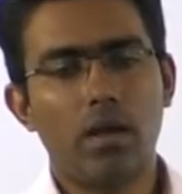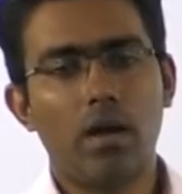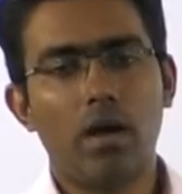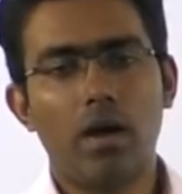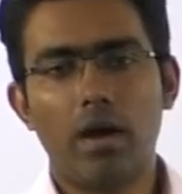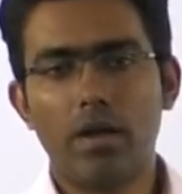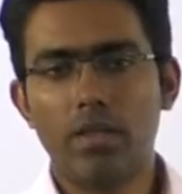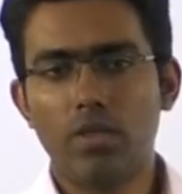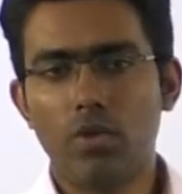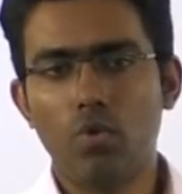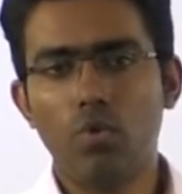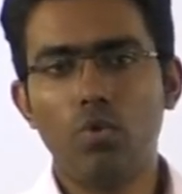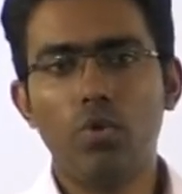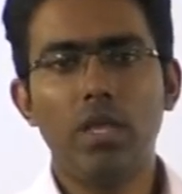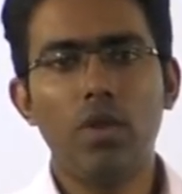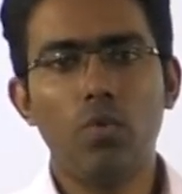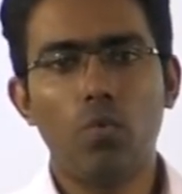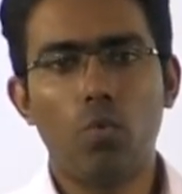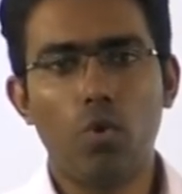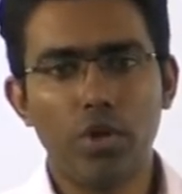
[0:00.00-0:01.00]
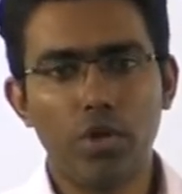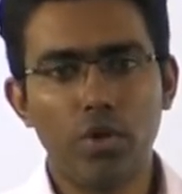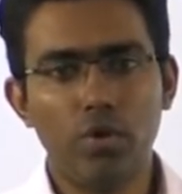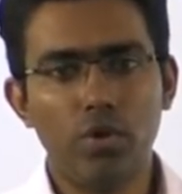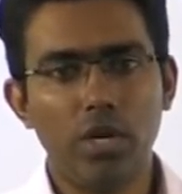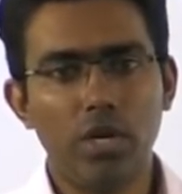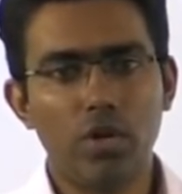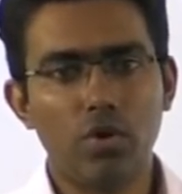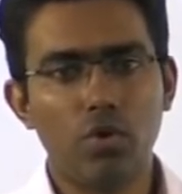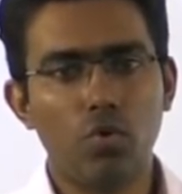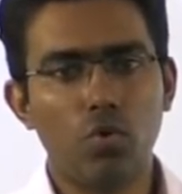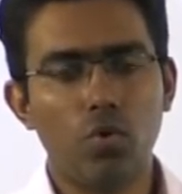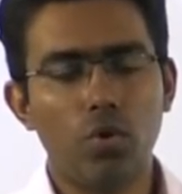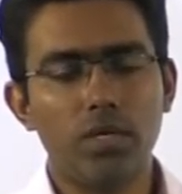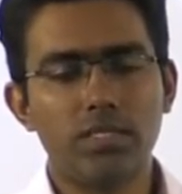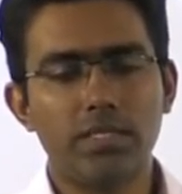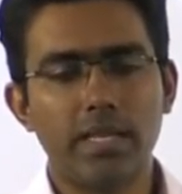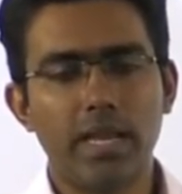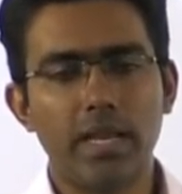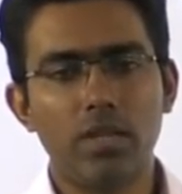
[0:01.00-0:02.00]
What you need to do
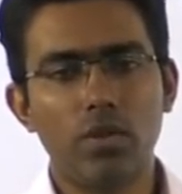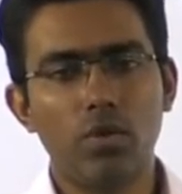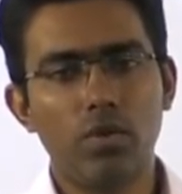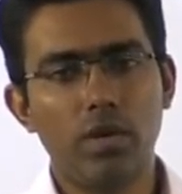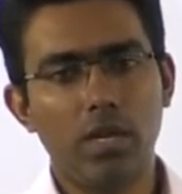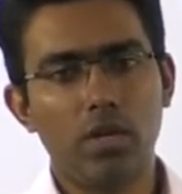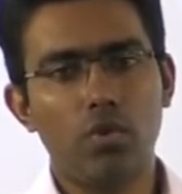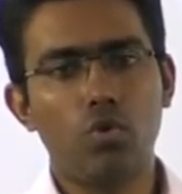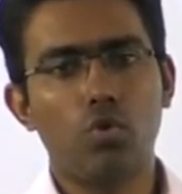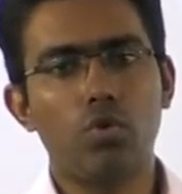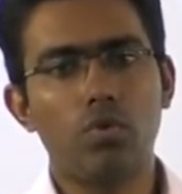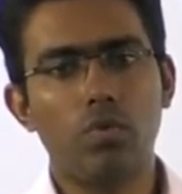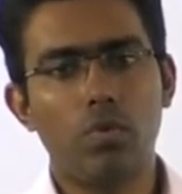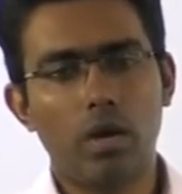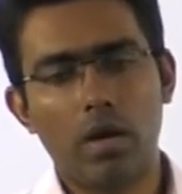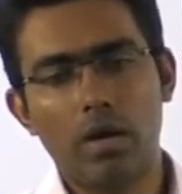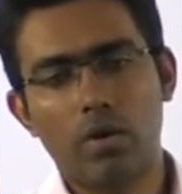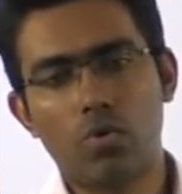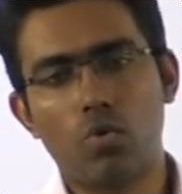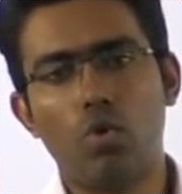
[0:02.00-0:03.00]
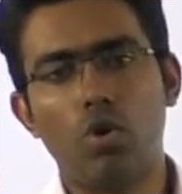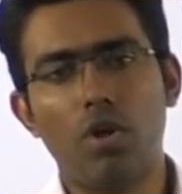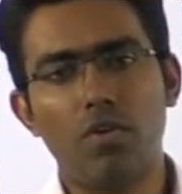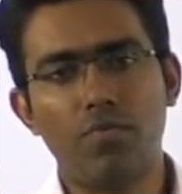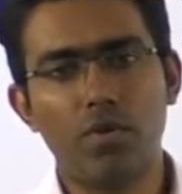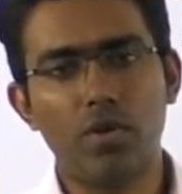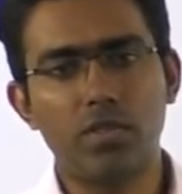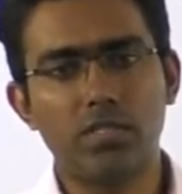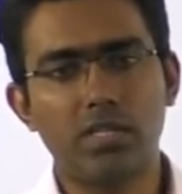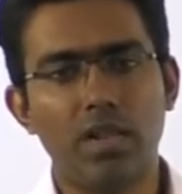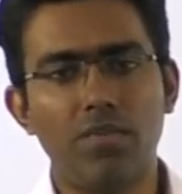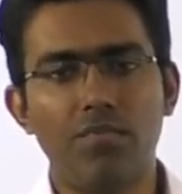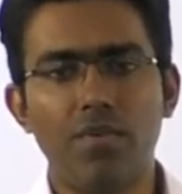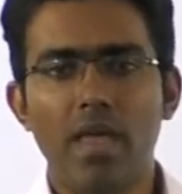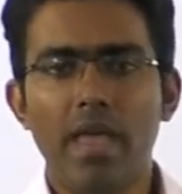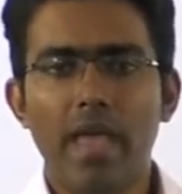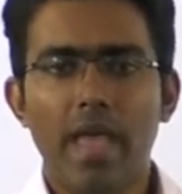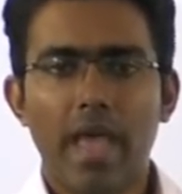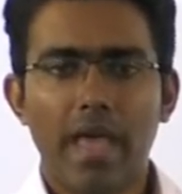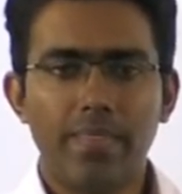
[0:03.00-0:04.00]
is that you need to cool off yourself
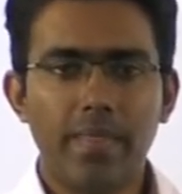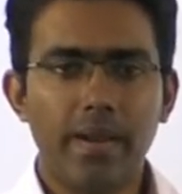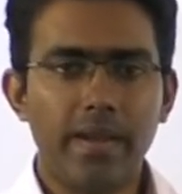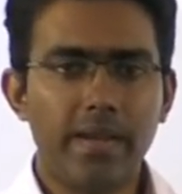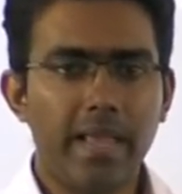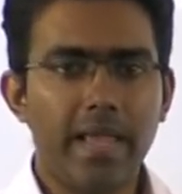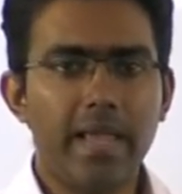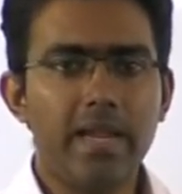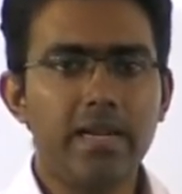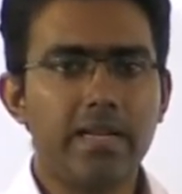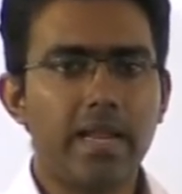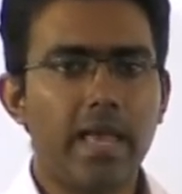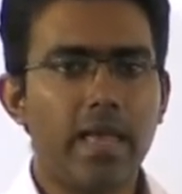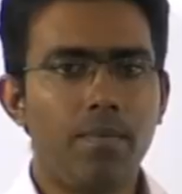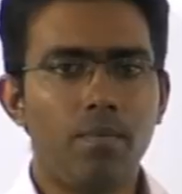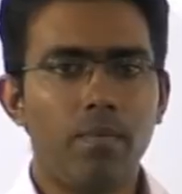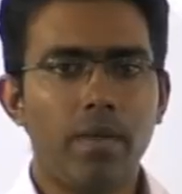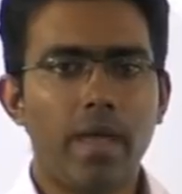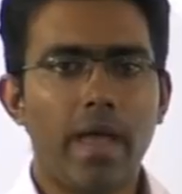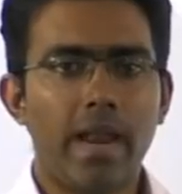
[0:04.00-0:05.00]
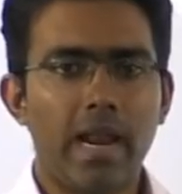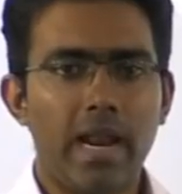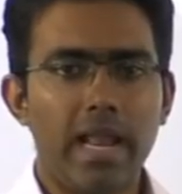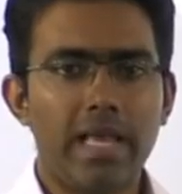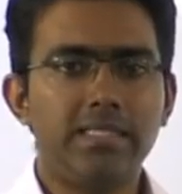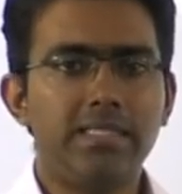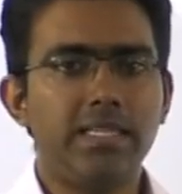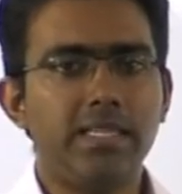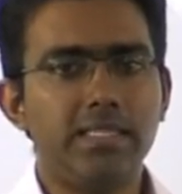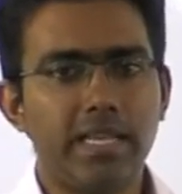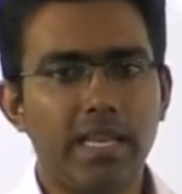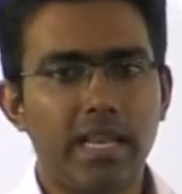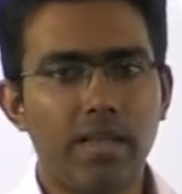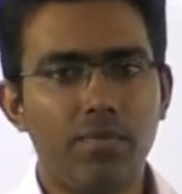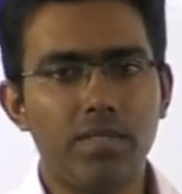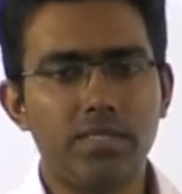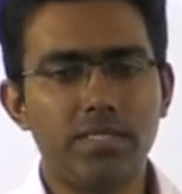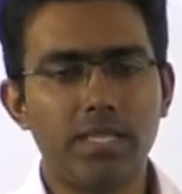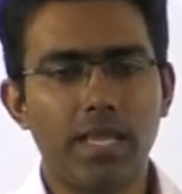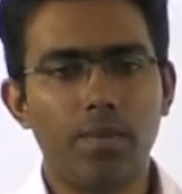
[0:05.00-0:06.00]
and then take time, analyze each and
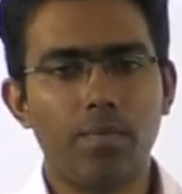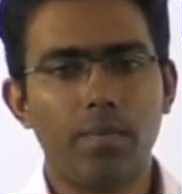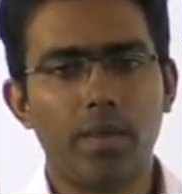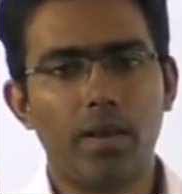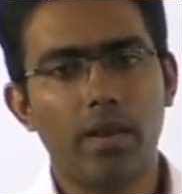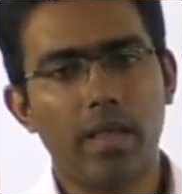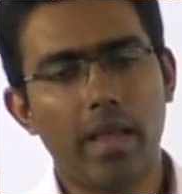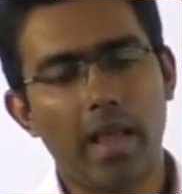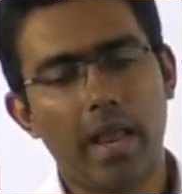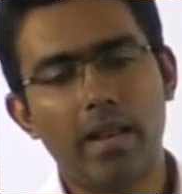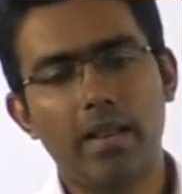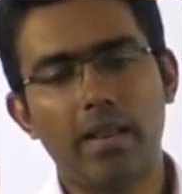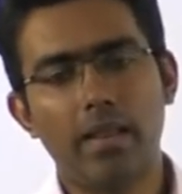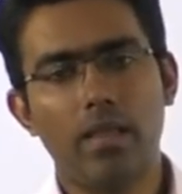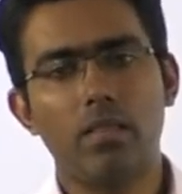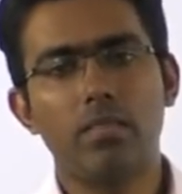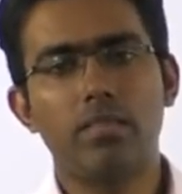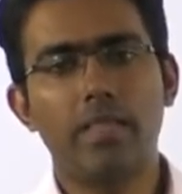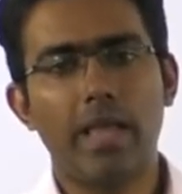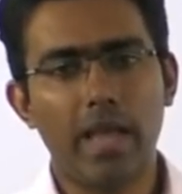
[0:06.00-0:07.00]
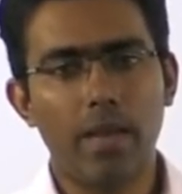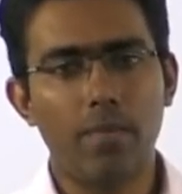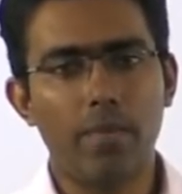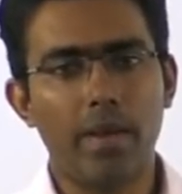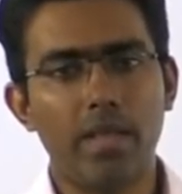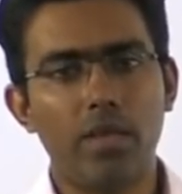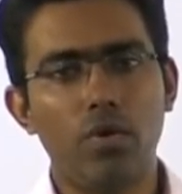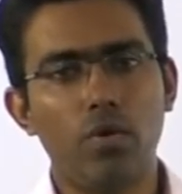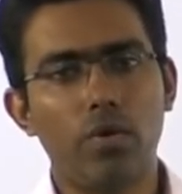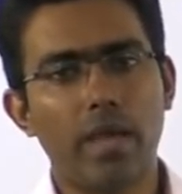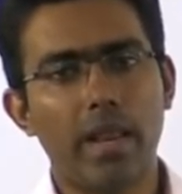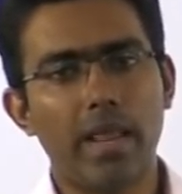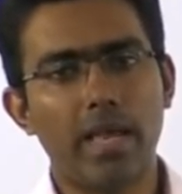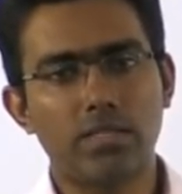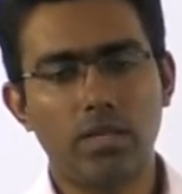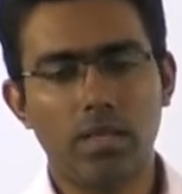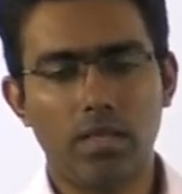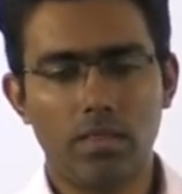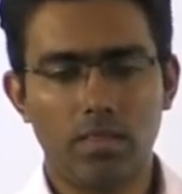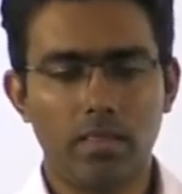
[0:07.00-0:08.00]
every statement, and thereby you can
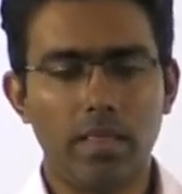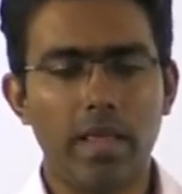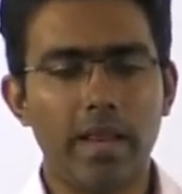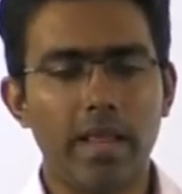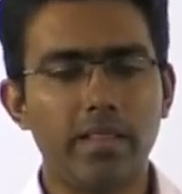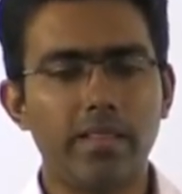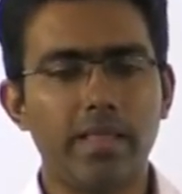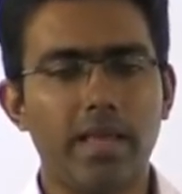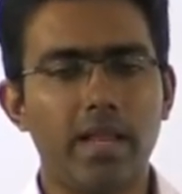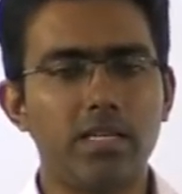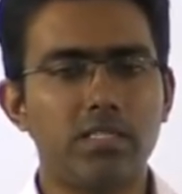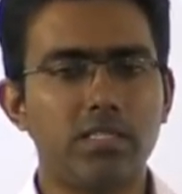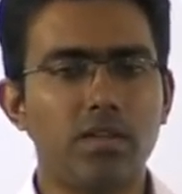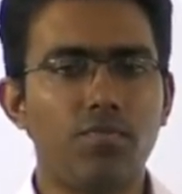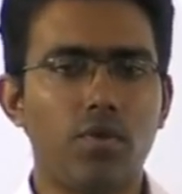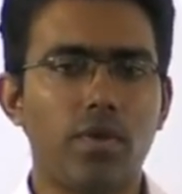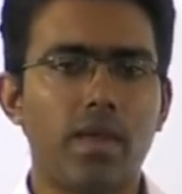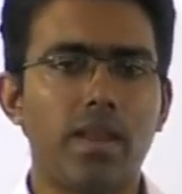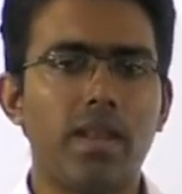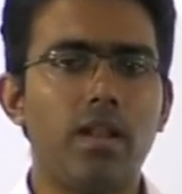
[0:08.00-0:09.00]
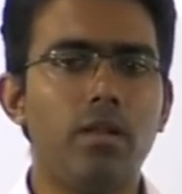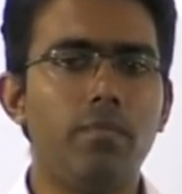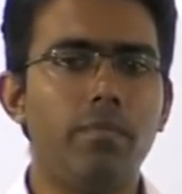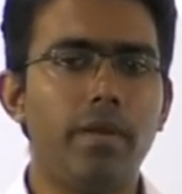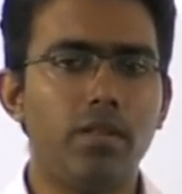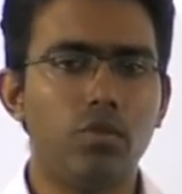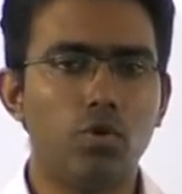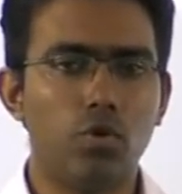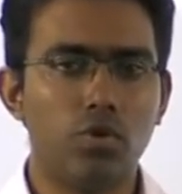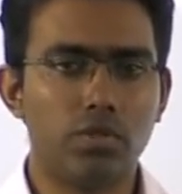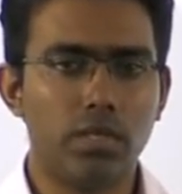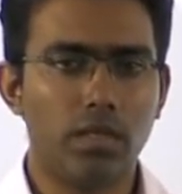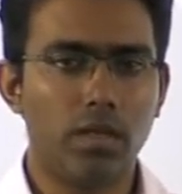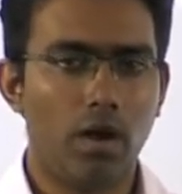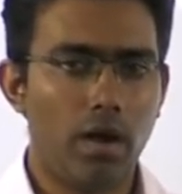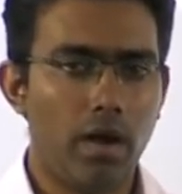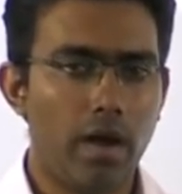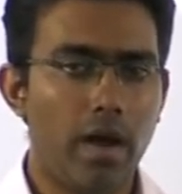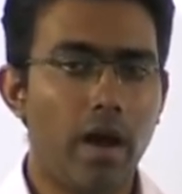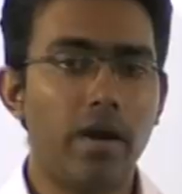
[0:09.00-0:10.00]
actually, then and there itself, you can eliminate those
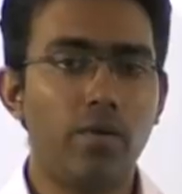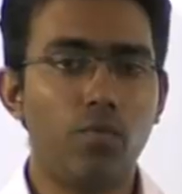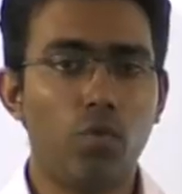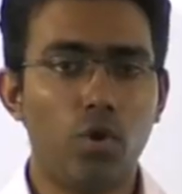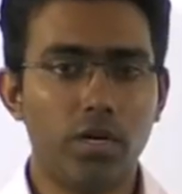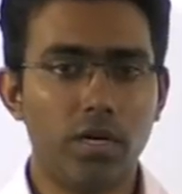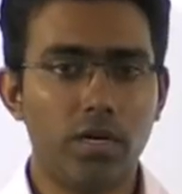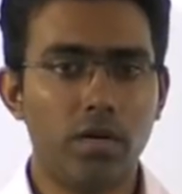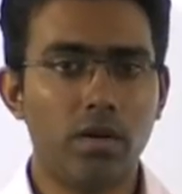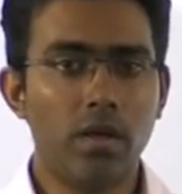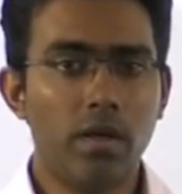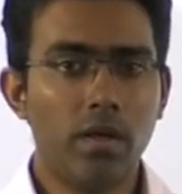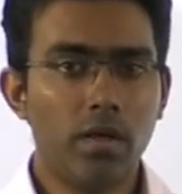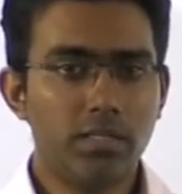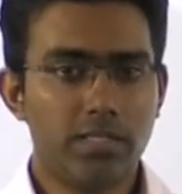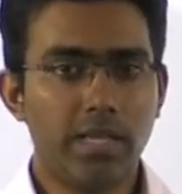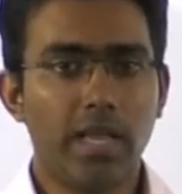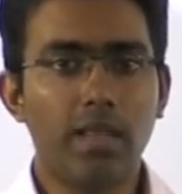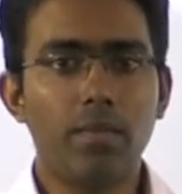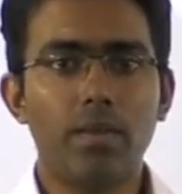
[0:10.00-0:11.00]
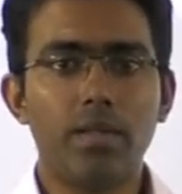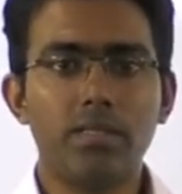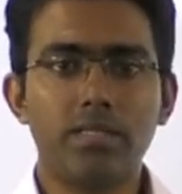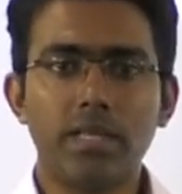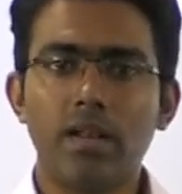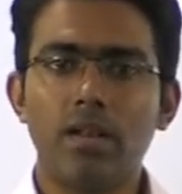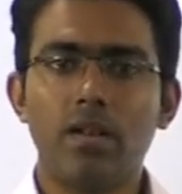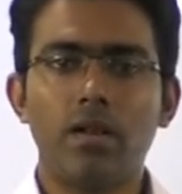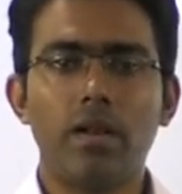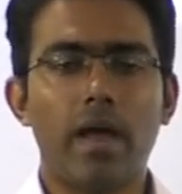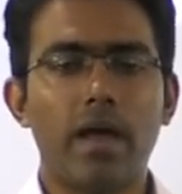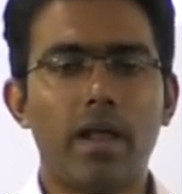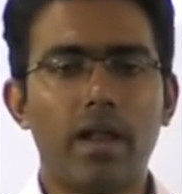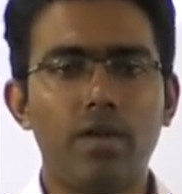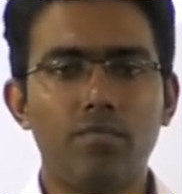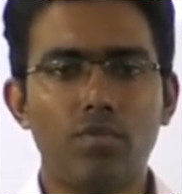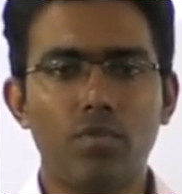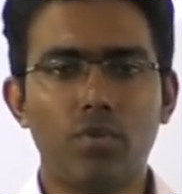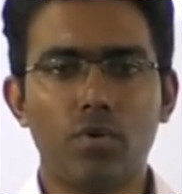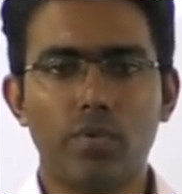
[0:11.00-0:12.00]
unwanted statements and
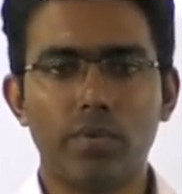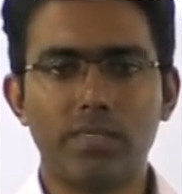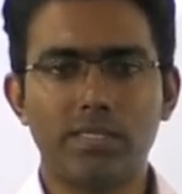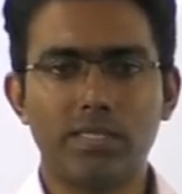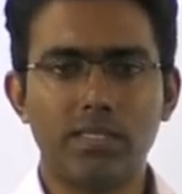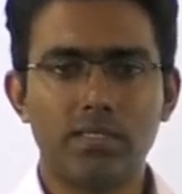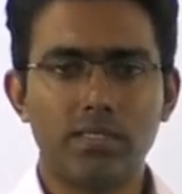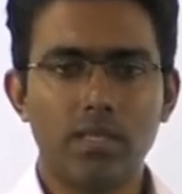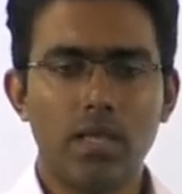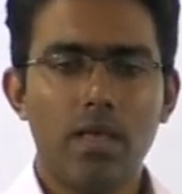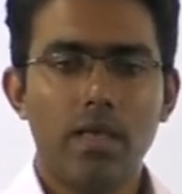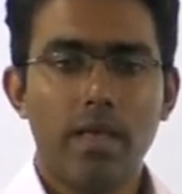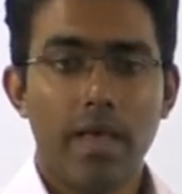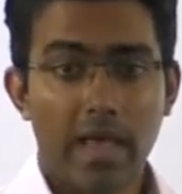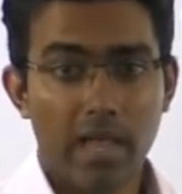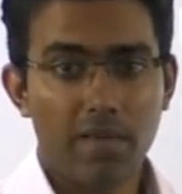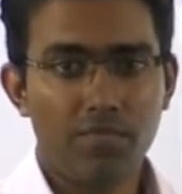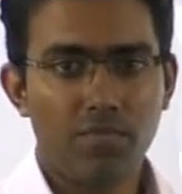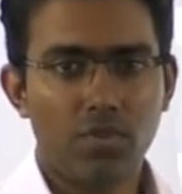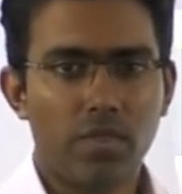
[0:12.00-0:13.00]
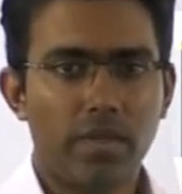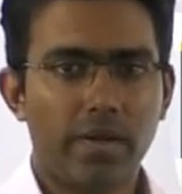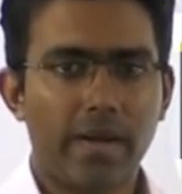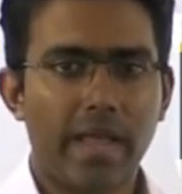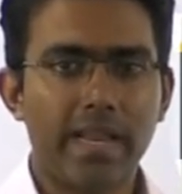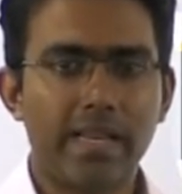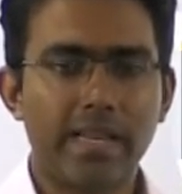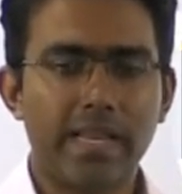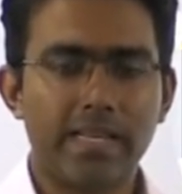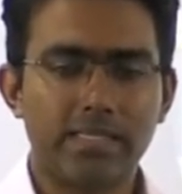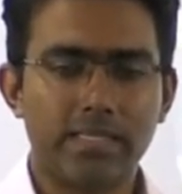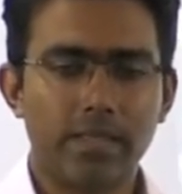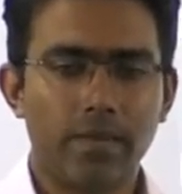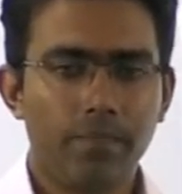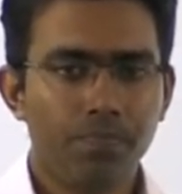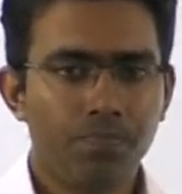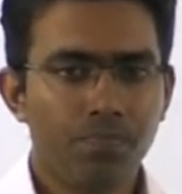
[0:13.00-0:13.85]
arrive to the right answer.